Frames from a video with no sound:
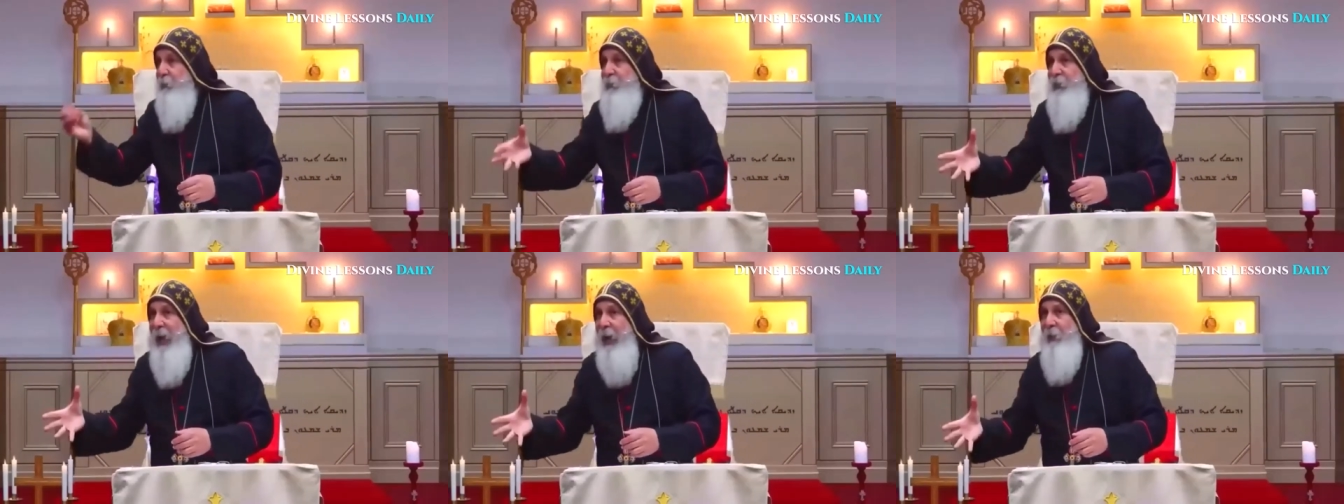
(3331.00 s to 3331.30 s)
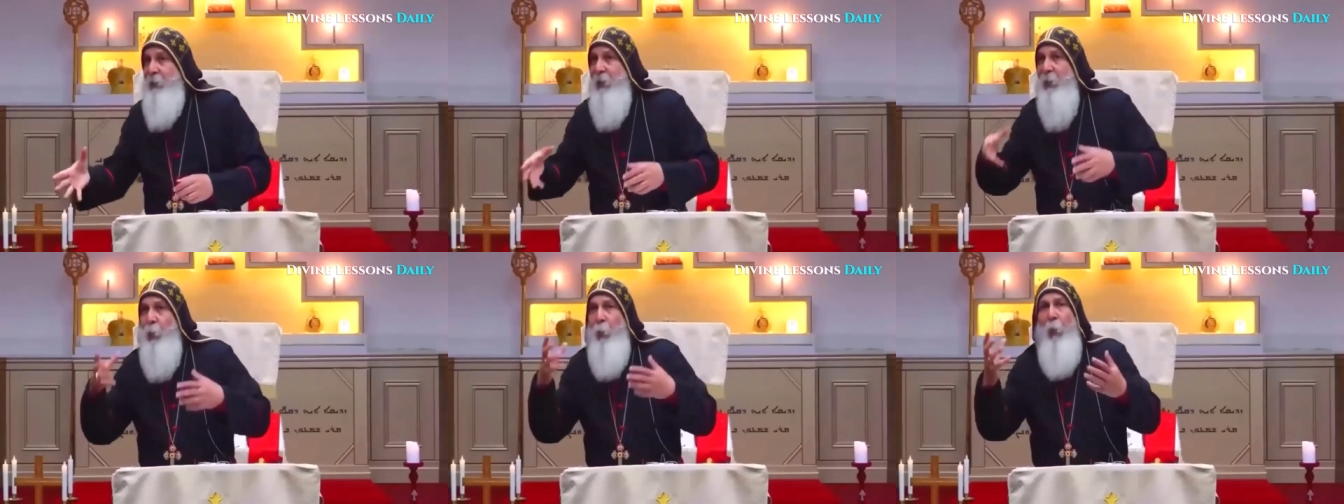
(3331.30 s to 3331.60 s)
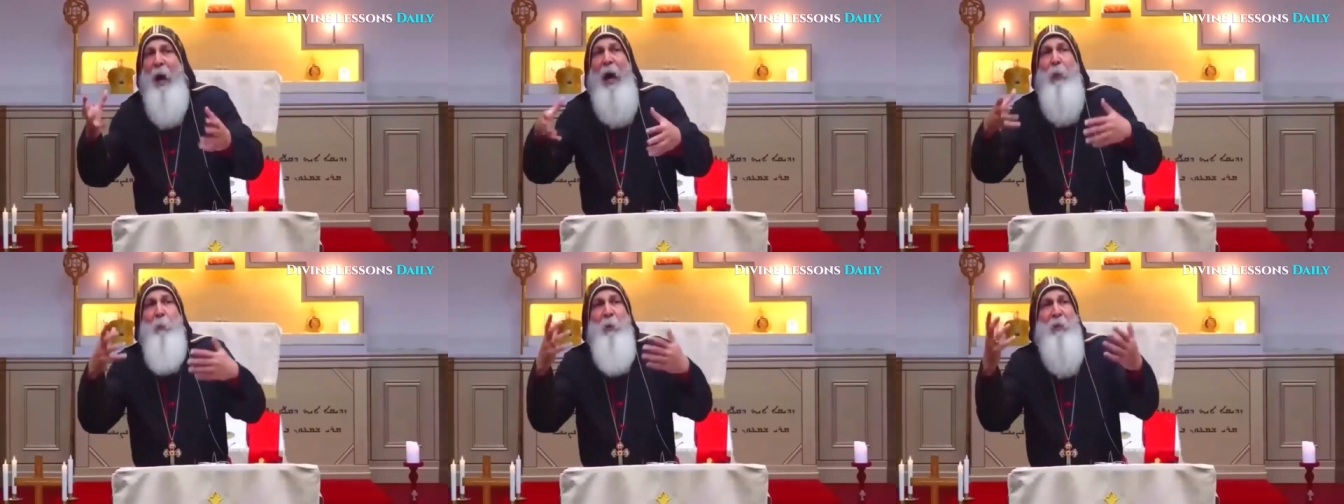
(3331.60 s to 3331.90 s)
Satan.
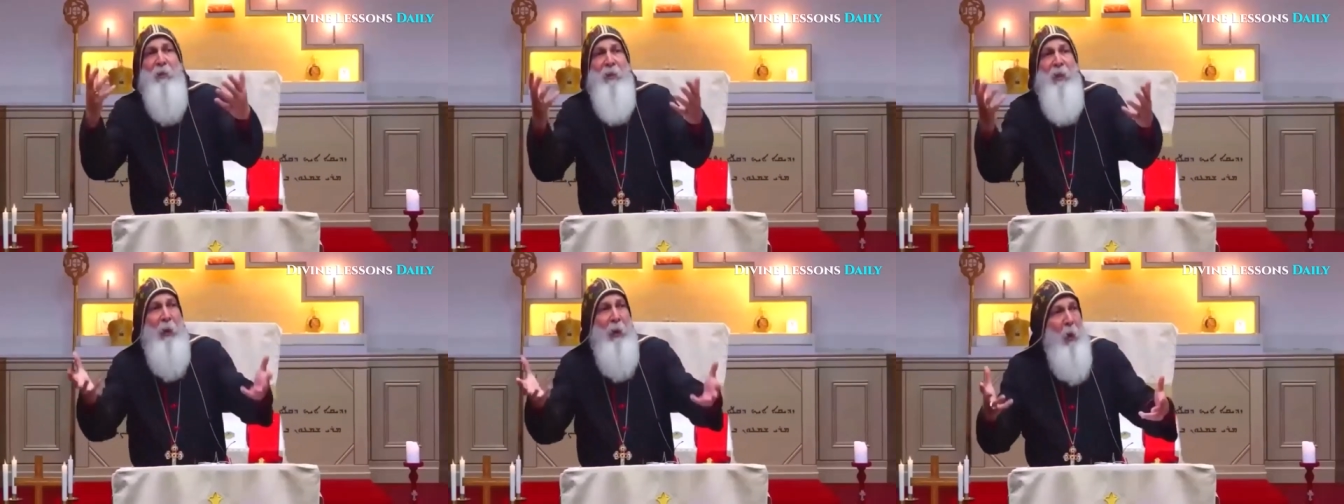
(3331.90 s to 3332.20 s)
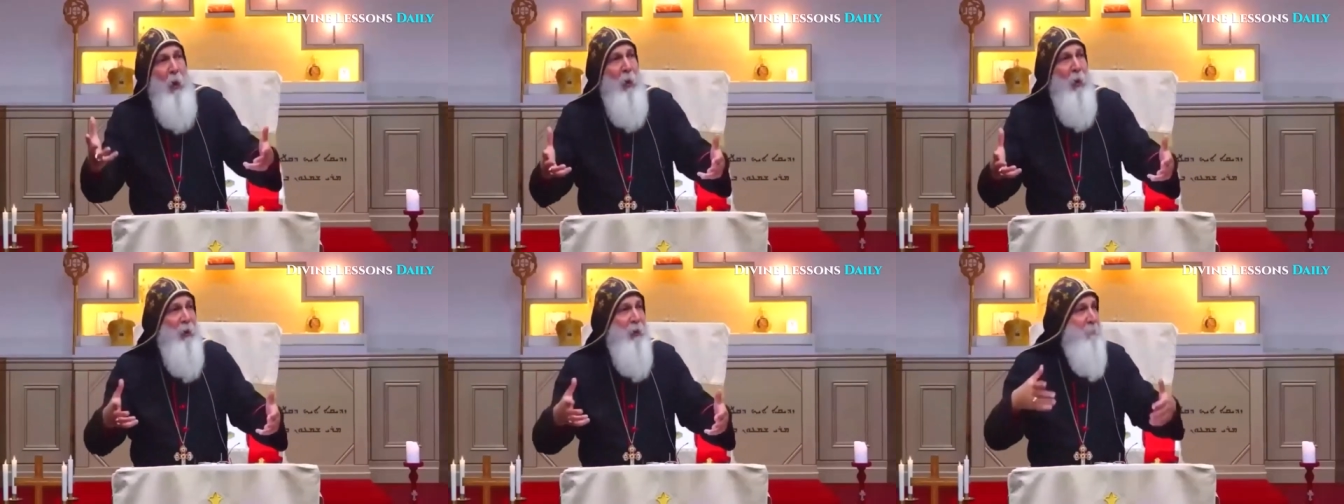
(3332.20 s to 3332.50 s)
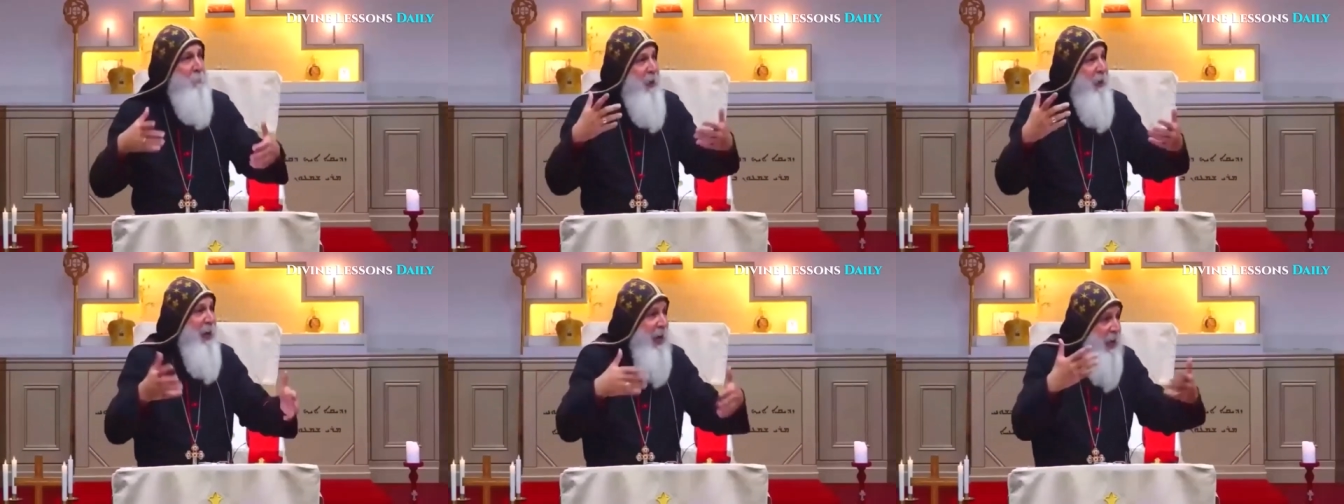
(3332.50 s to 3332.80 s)
Why would the
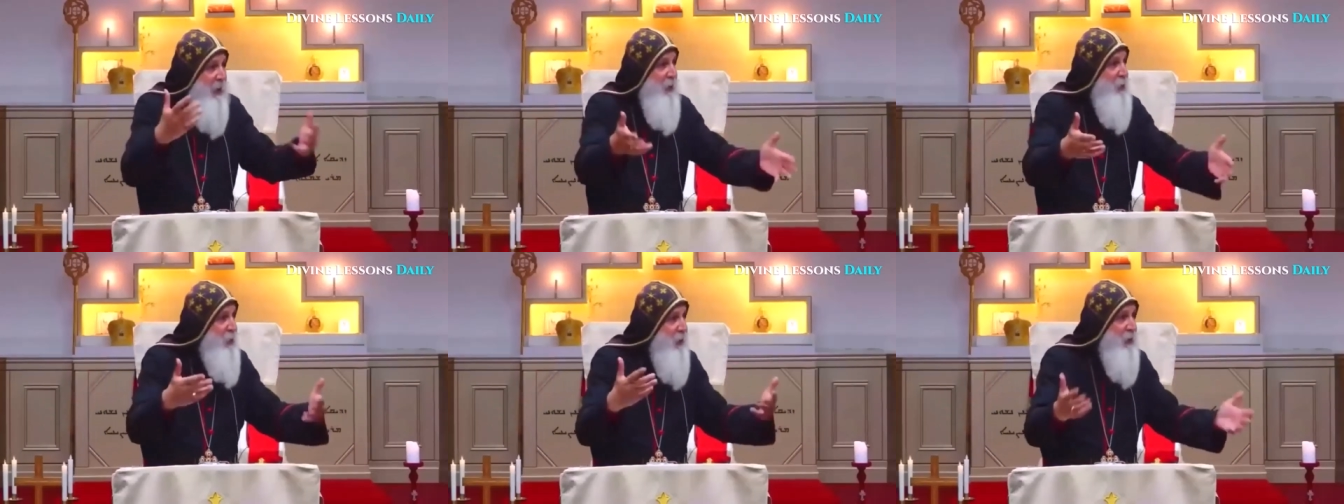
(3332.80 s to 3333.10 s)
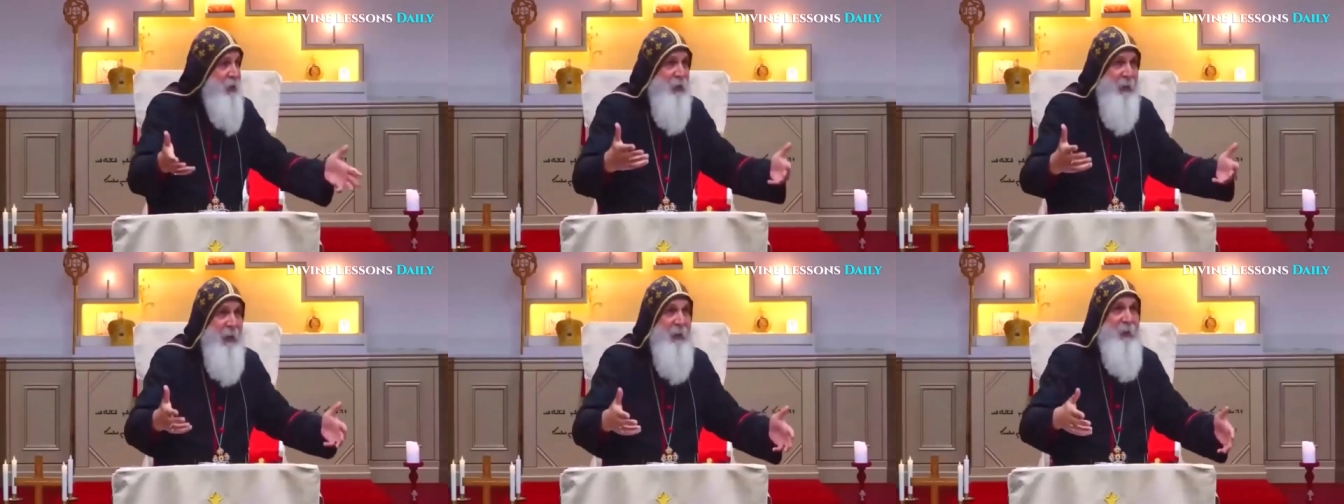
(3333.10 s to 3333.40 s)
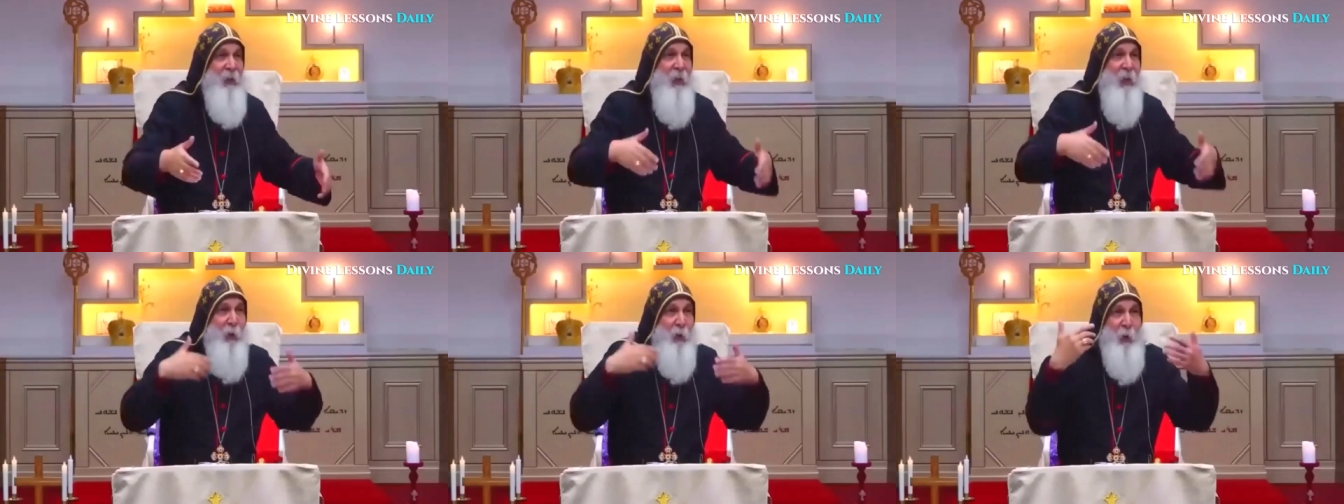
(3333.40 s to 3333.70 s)
Lord be interested